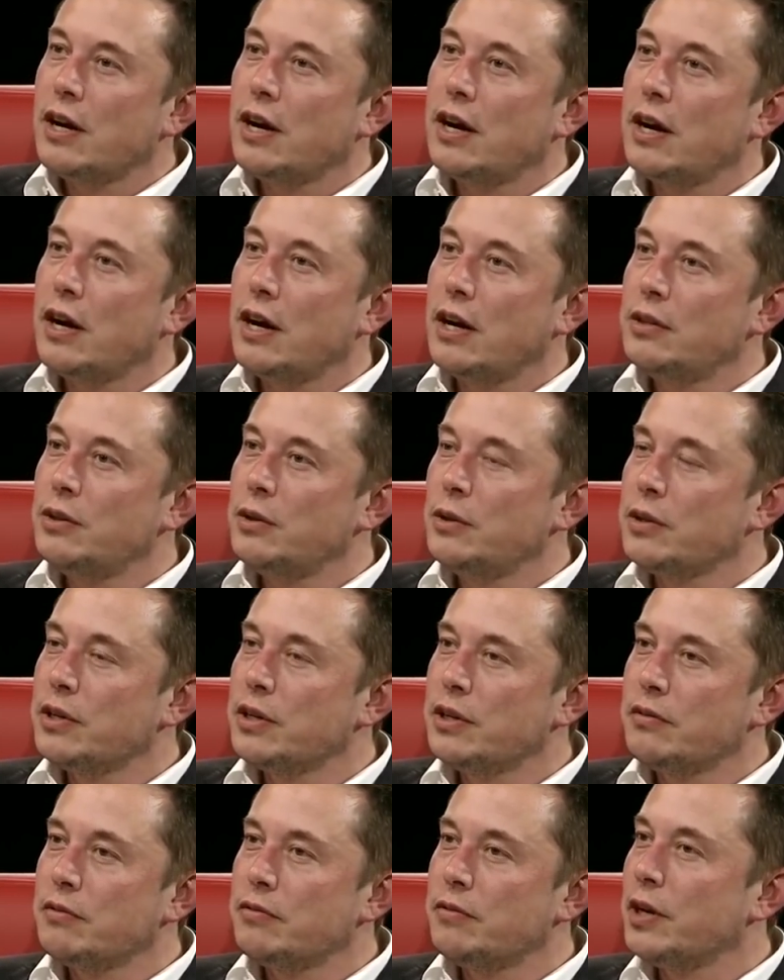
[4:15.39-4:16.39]
uh, you
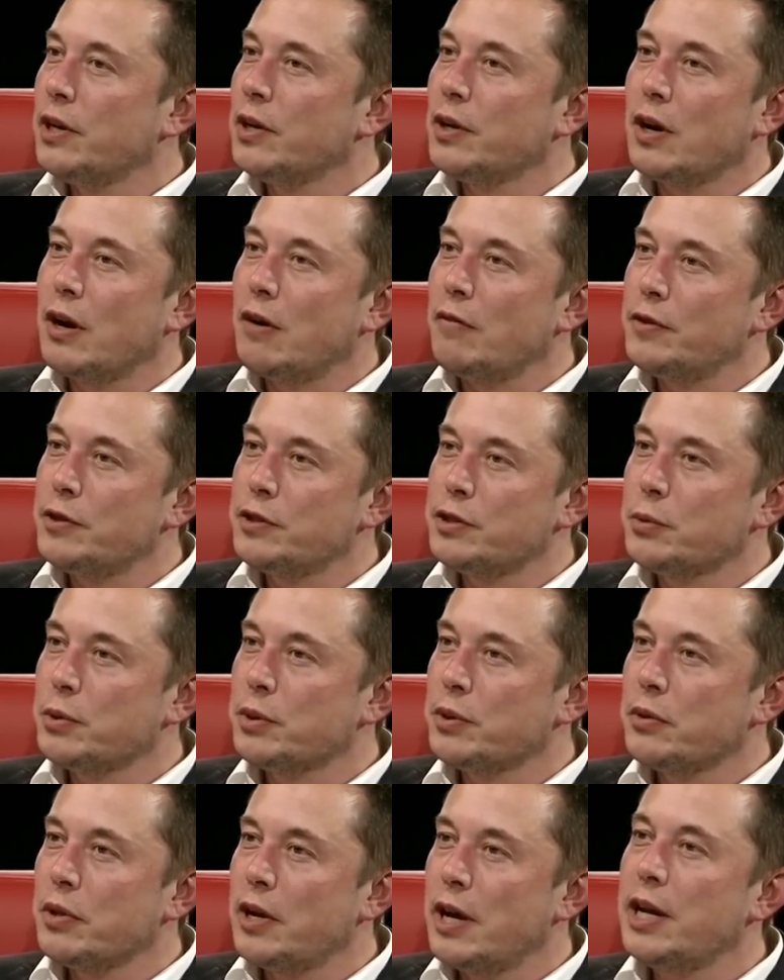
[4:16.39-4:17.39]
can video conference
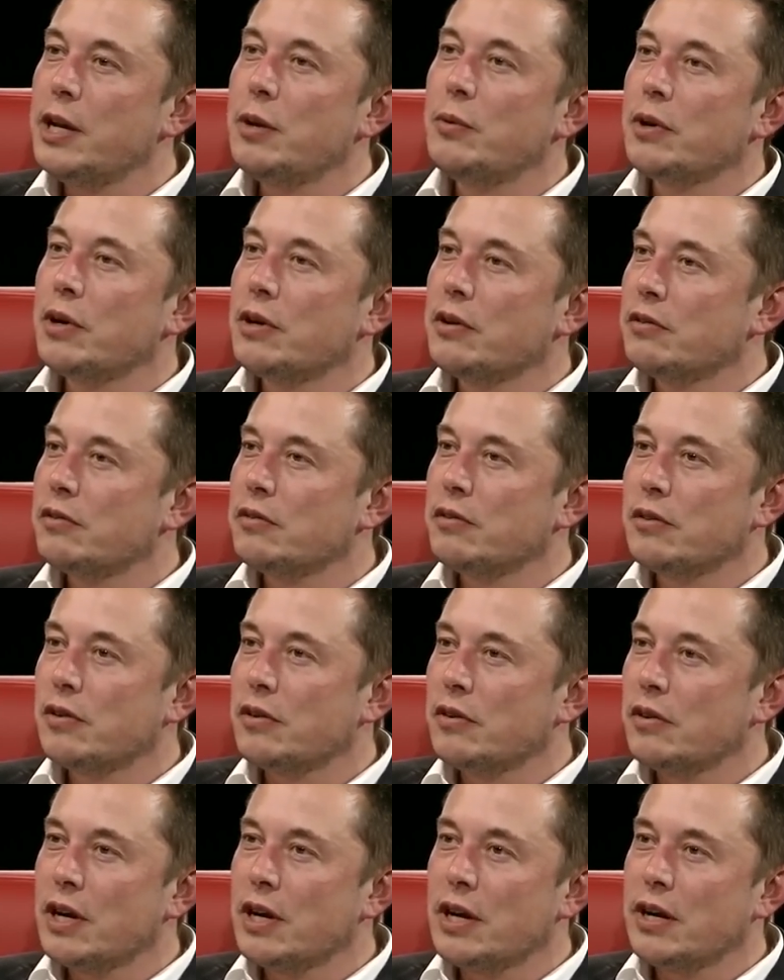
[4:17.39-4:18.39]
with anyone
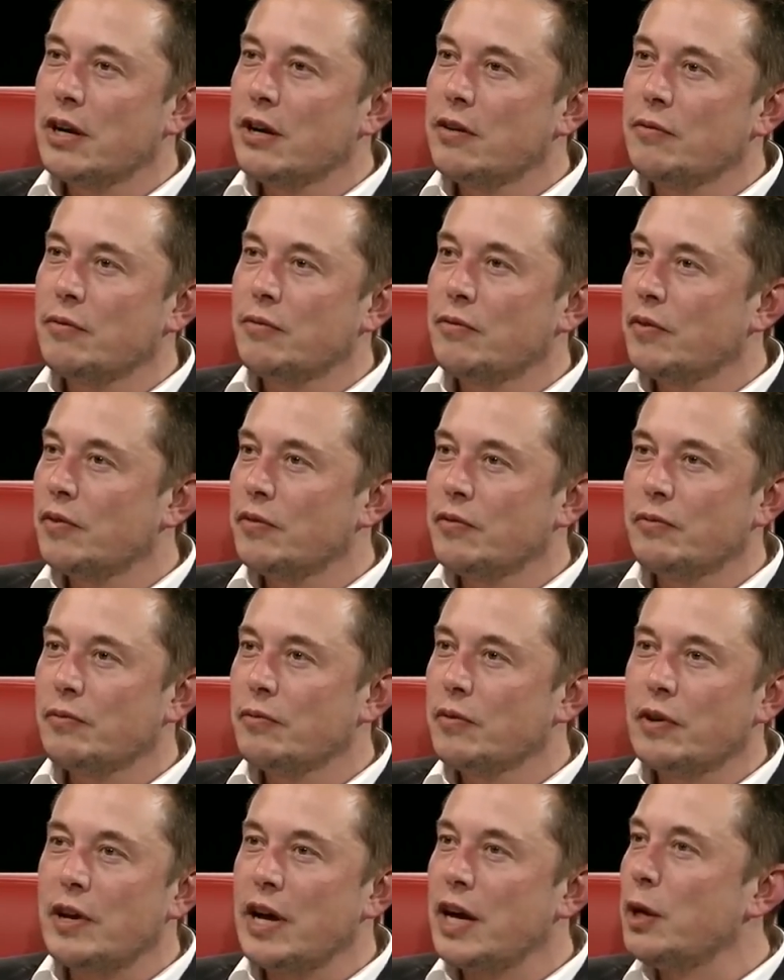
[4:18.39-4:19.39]
um, right
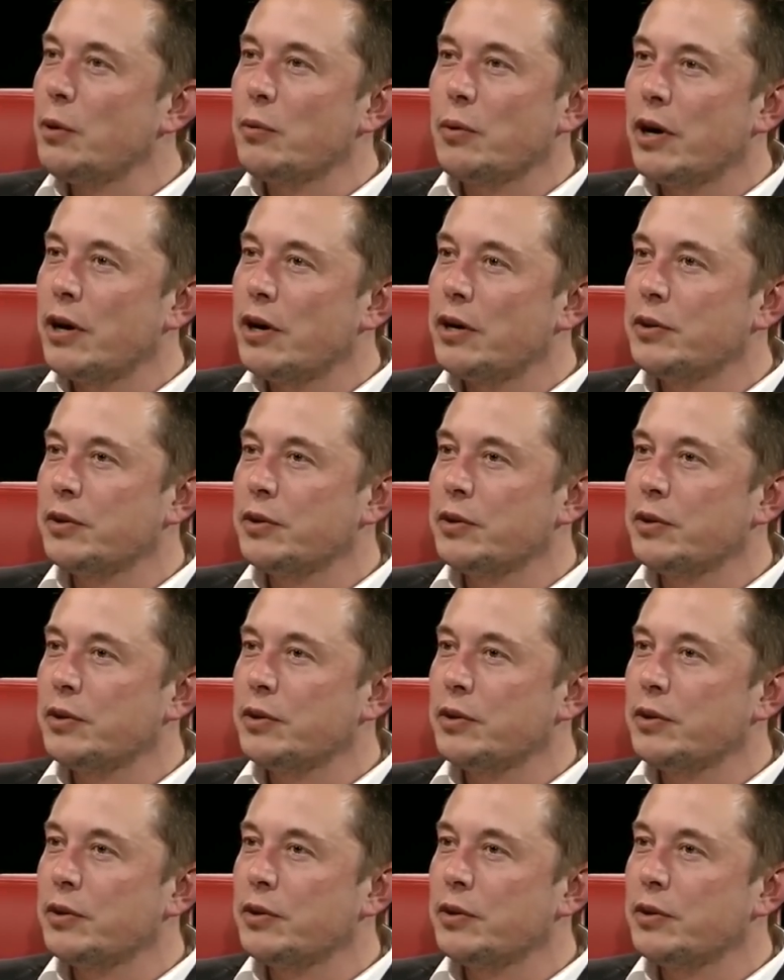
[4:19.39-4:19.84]
anywhere.